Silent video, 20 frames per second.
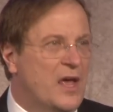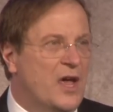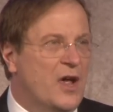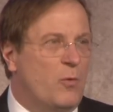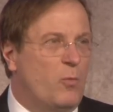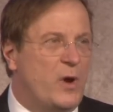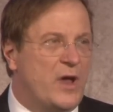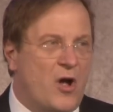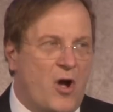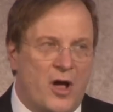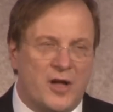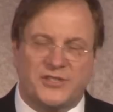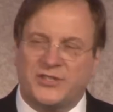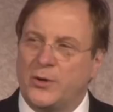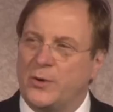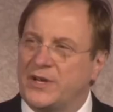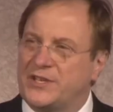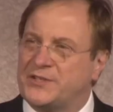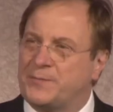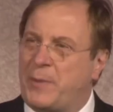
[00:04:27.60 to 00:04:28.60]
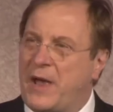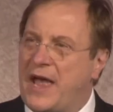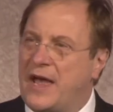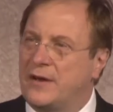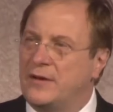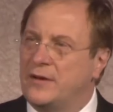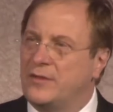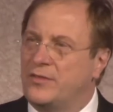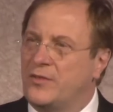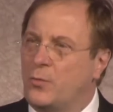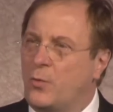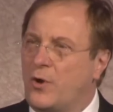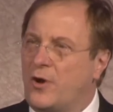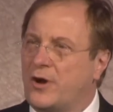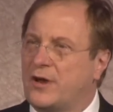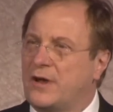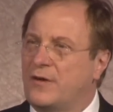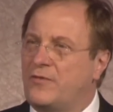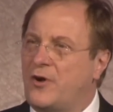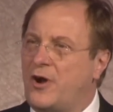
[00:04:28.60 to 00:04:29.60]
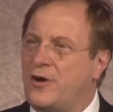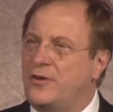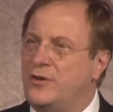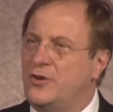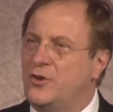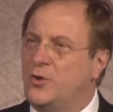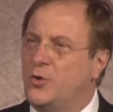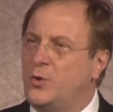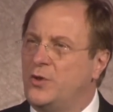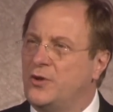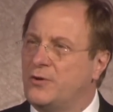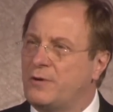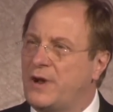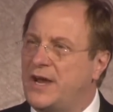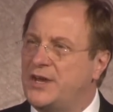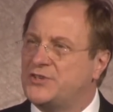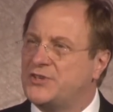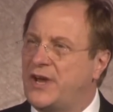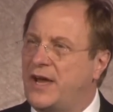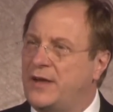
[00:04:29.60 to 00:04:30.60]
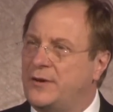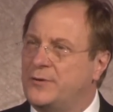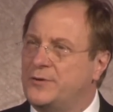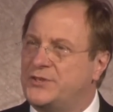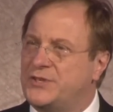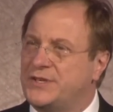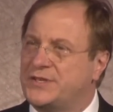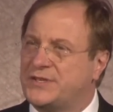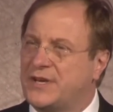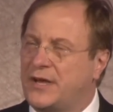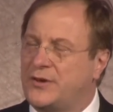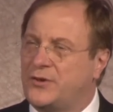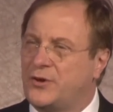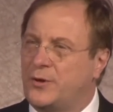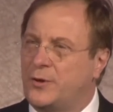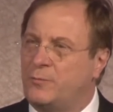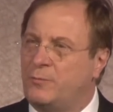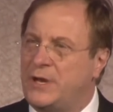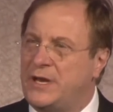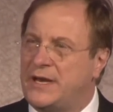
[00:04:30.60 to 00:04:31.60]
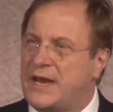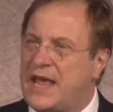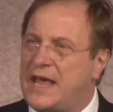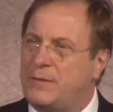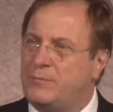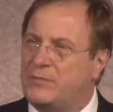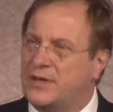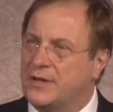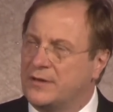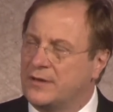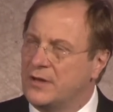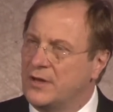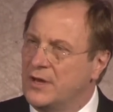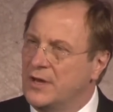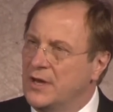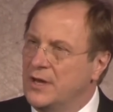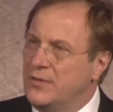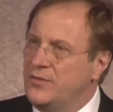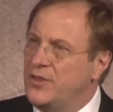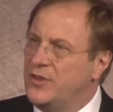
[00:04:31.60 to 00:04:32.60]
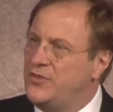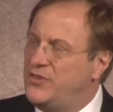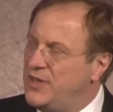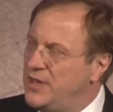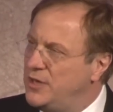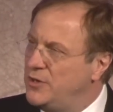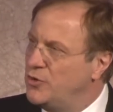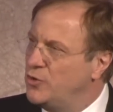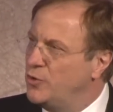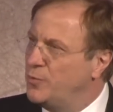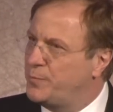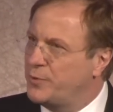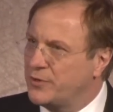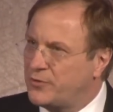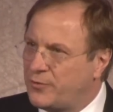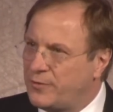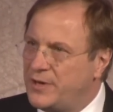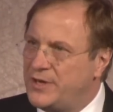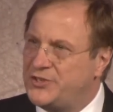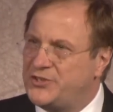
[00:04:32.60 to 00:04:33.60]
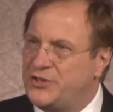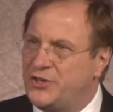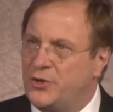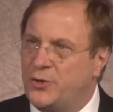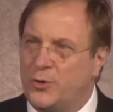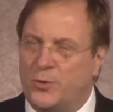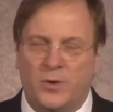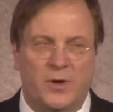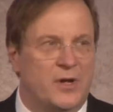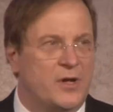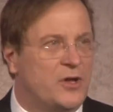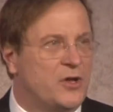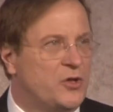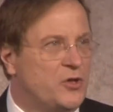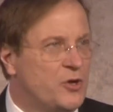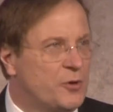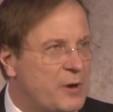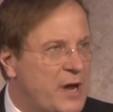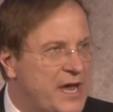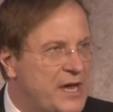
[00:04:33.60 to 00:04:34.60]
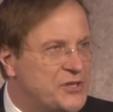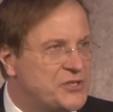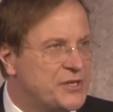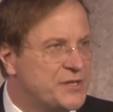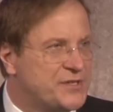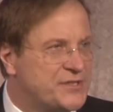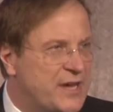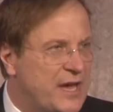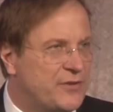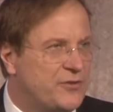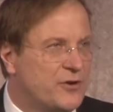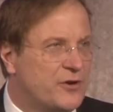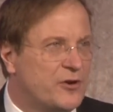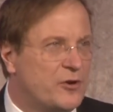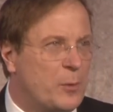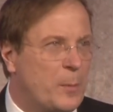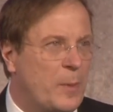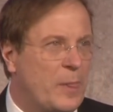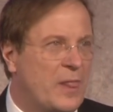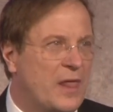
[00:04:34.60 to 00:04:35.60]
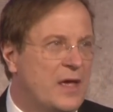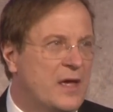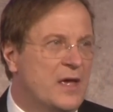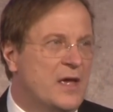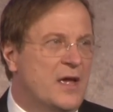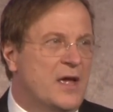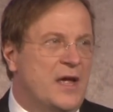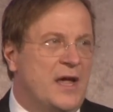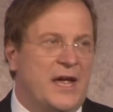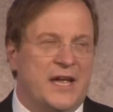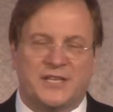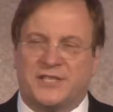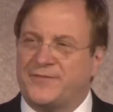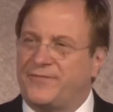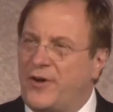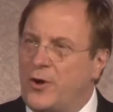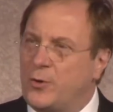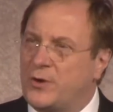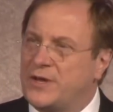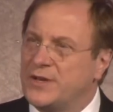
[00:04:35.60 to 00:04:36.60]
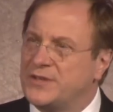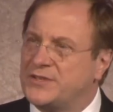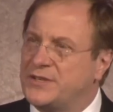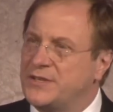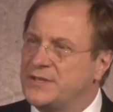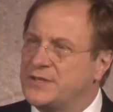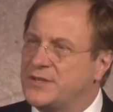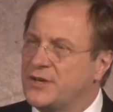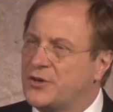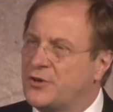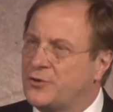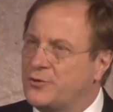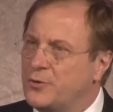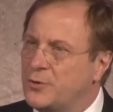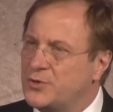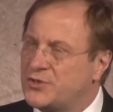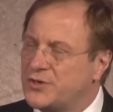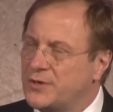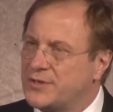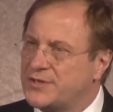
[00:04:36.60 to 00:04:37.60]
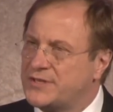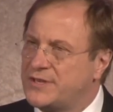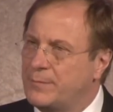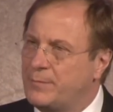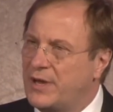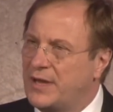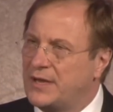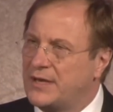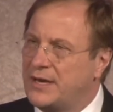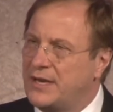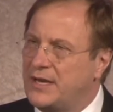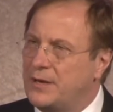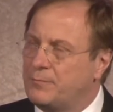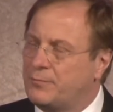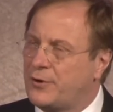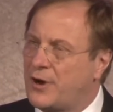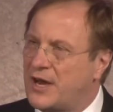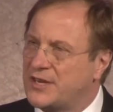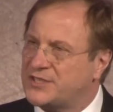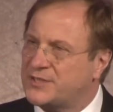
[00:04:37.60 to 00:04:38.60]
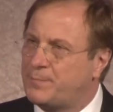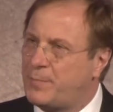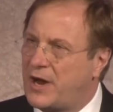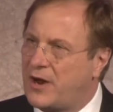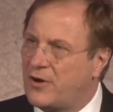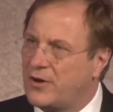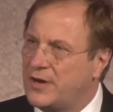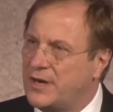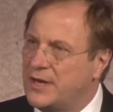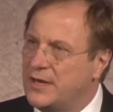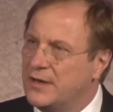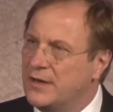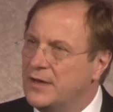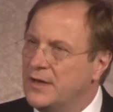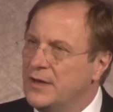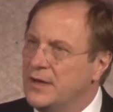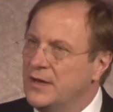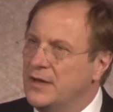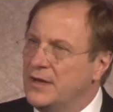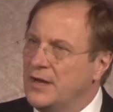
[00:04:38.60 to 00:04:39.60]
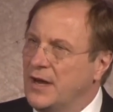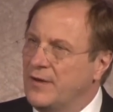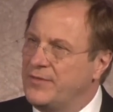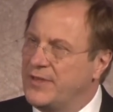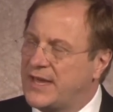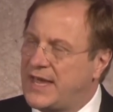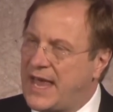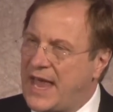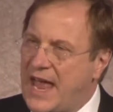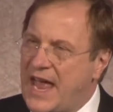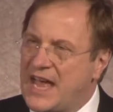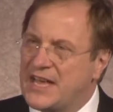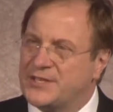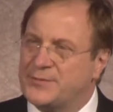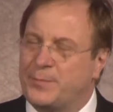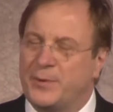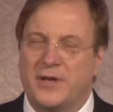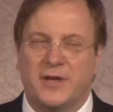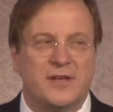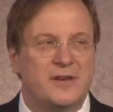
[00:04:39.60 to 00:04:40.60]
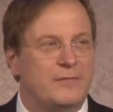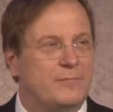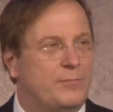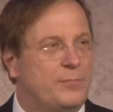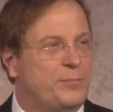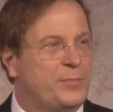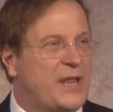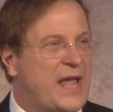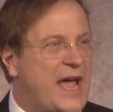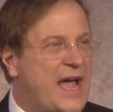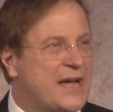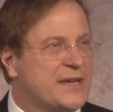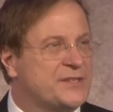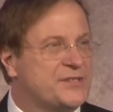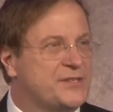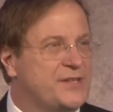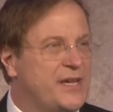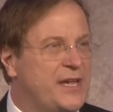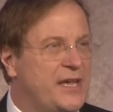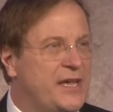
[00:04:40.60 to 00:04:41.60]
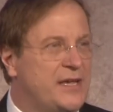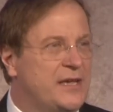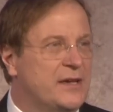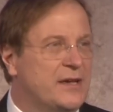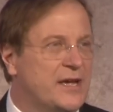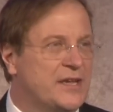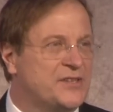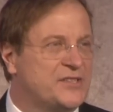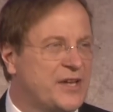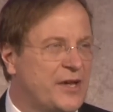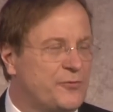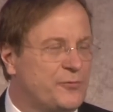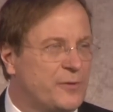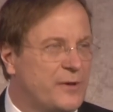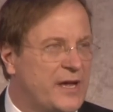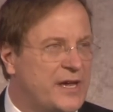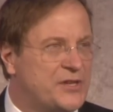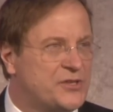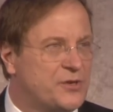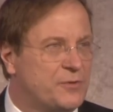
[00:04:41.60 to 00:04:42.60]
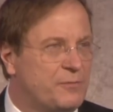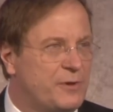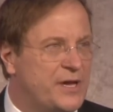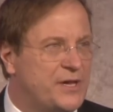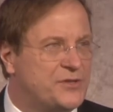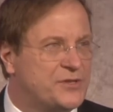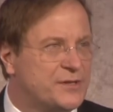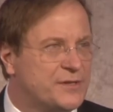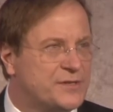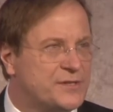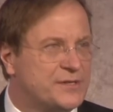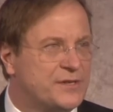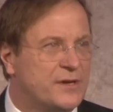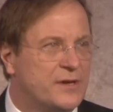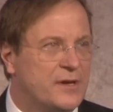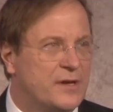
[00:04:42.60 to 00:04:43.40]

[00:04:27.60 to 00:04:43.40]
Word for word: We also expanded the work of our new Eurasia Energy Center and renamed it the Dinu Patriciu Eurasia Center. Its focus is the crucial stability and prosperity of the Caspian, Black Sea, and Central Asian regions.